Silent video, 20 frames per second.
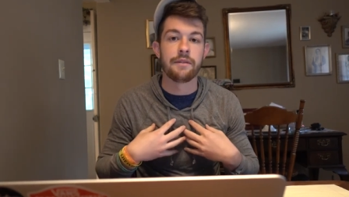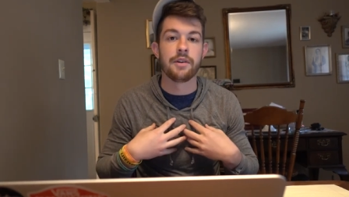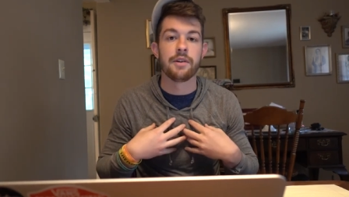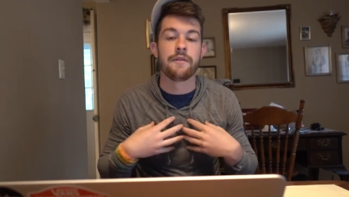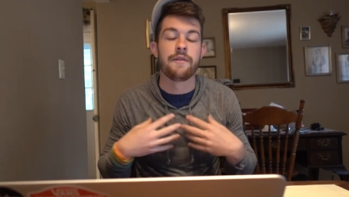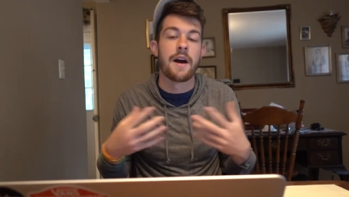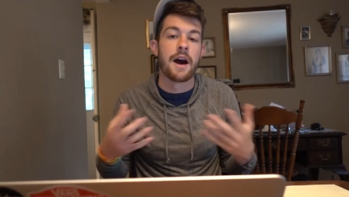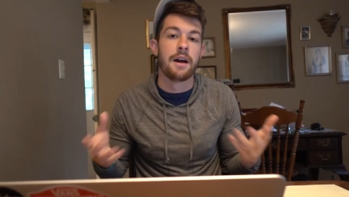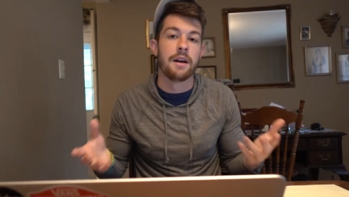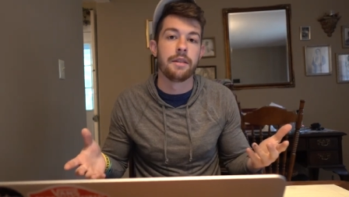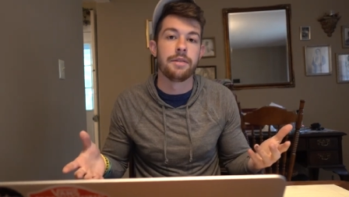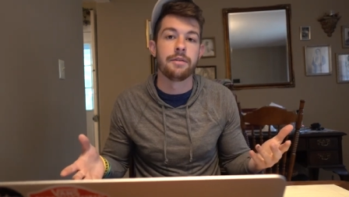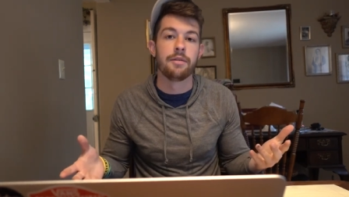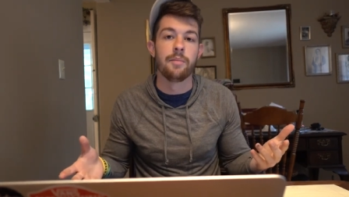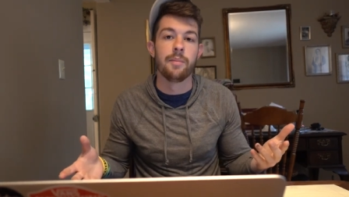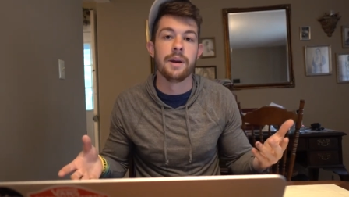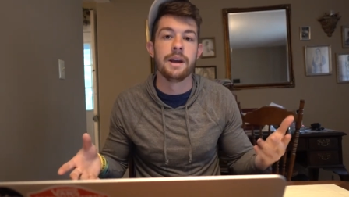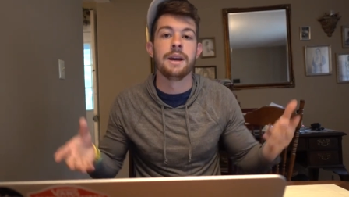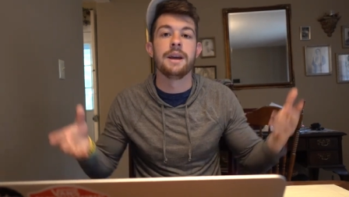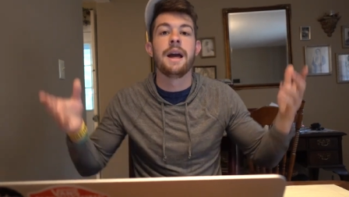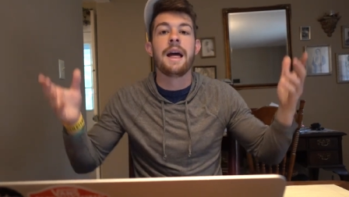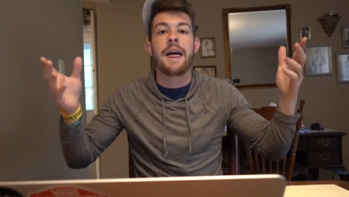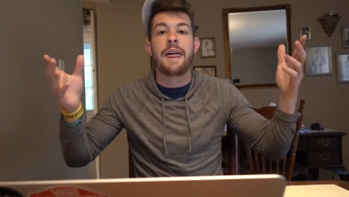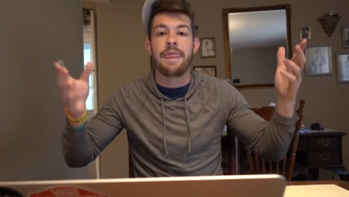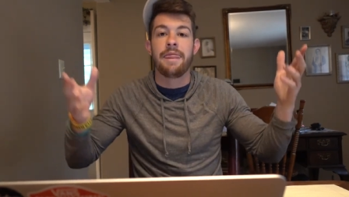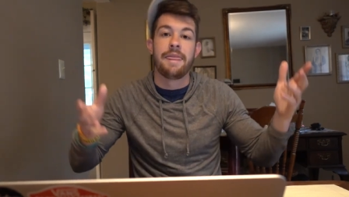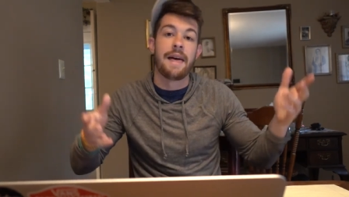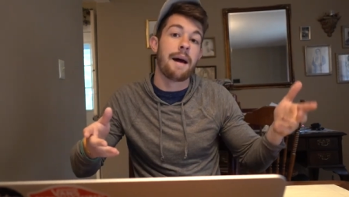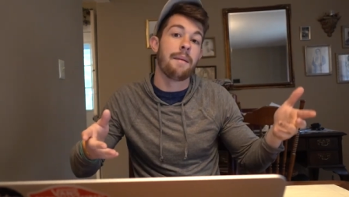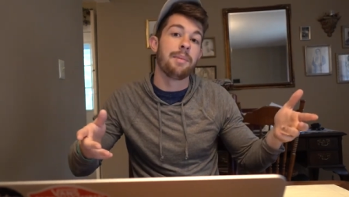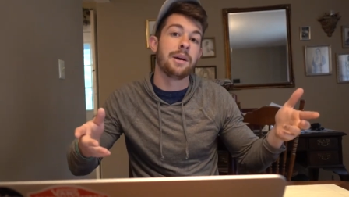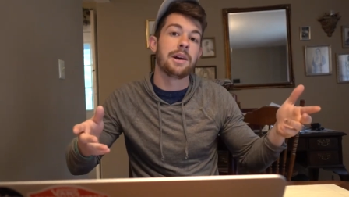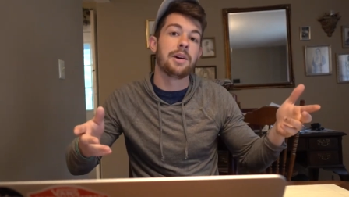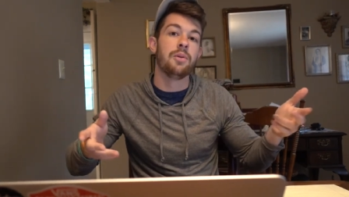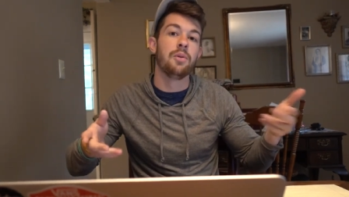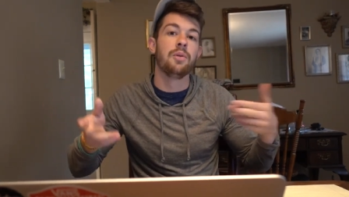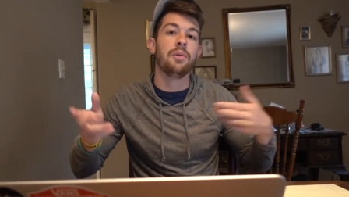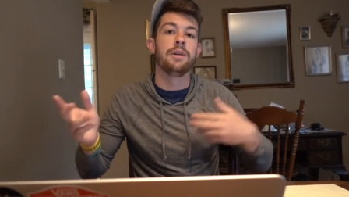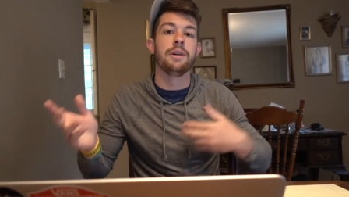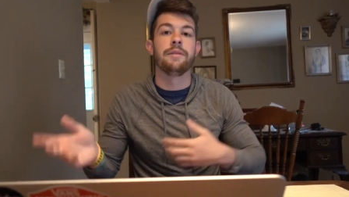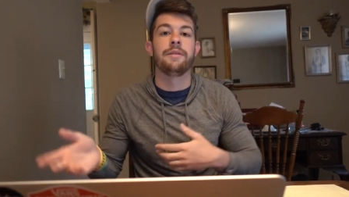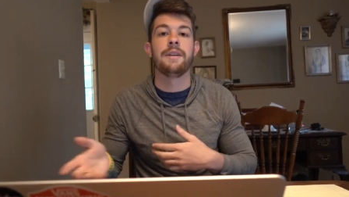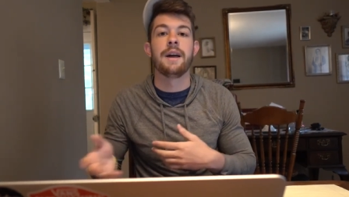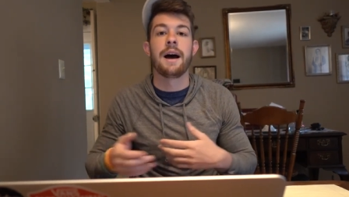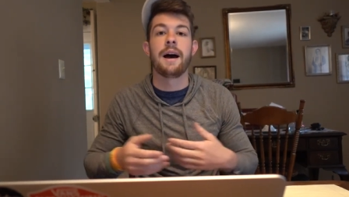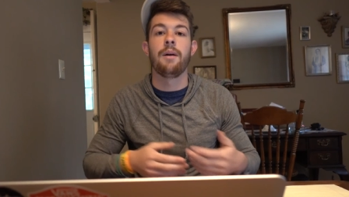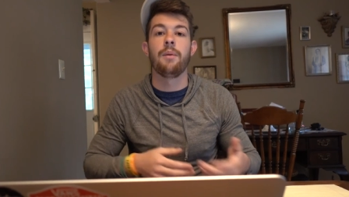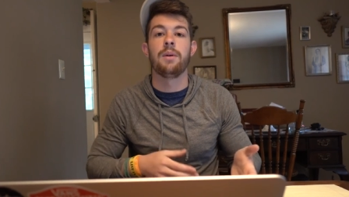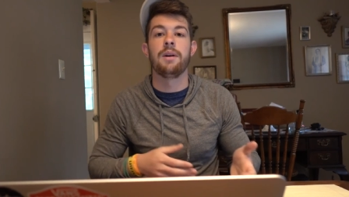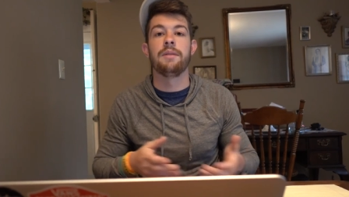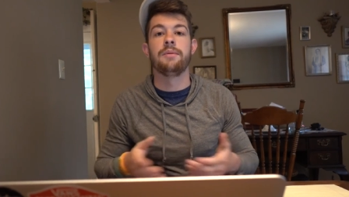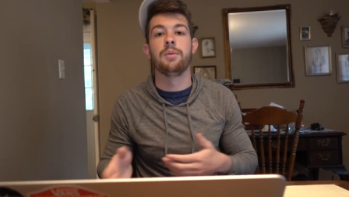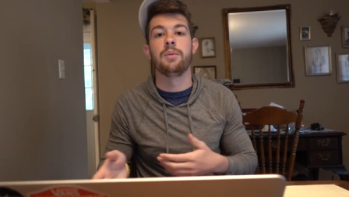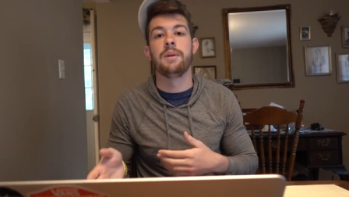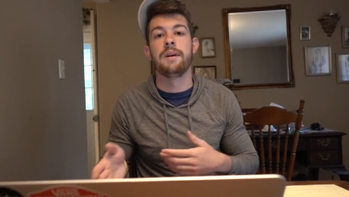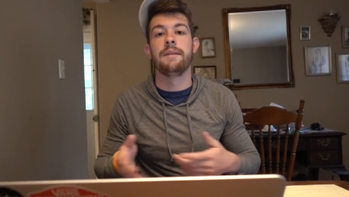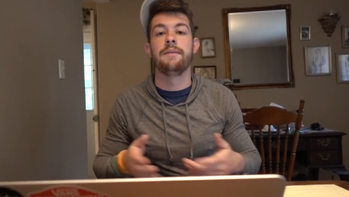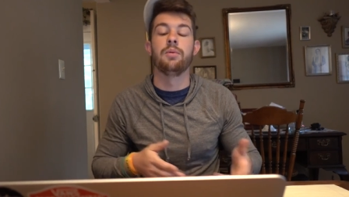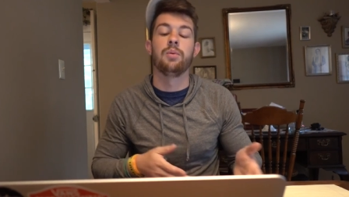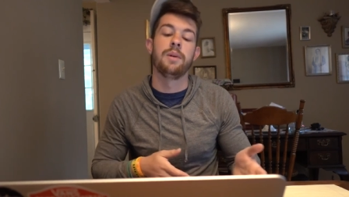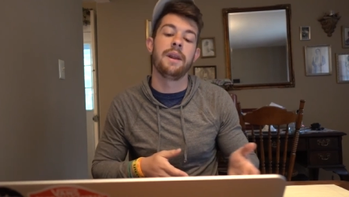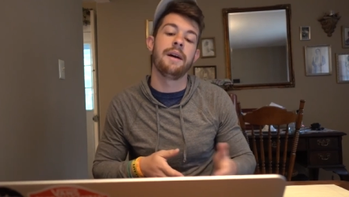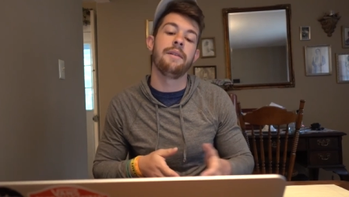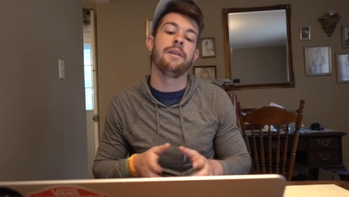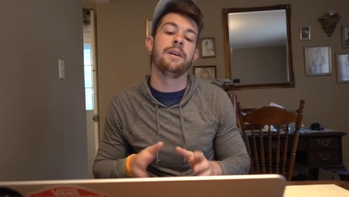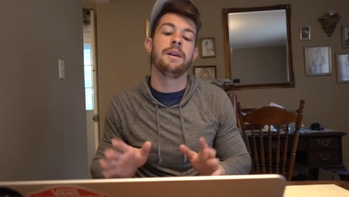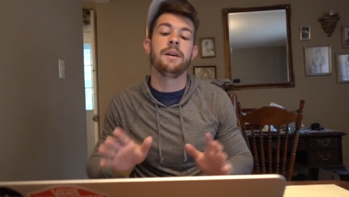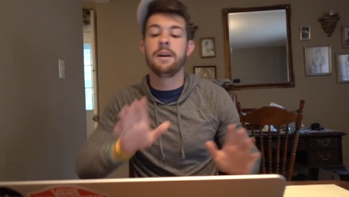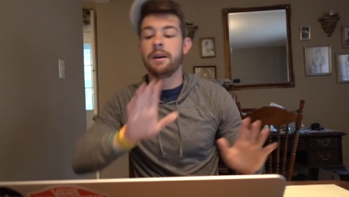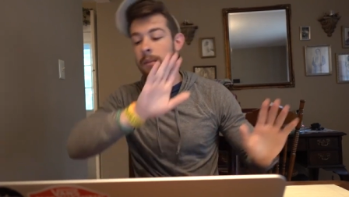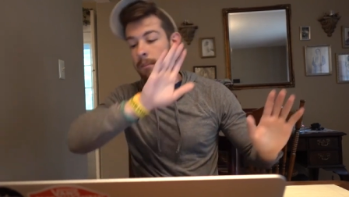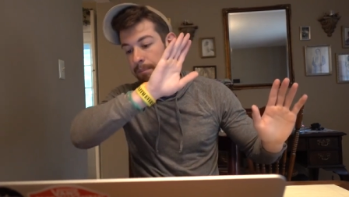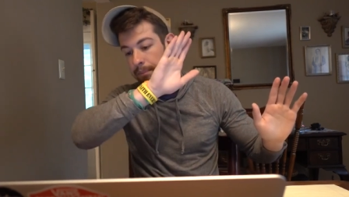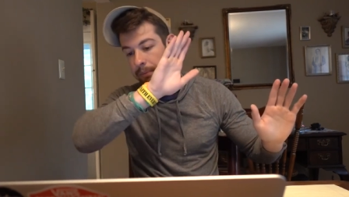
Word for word: If you found it through me, that'd be cool. If not, whatever, whatever, whatever.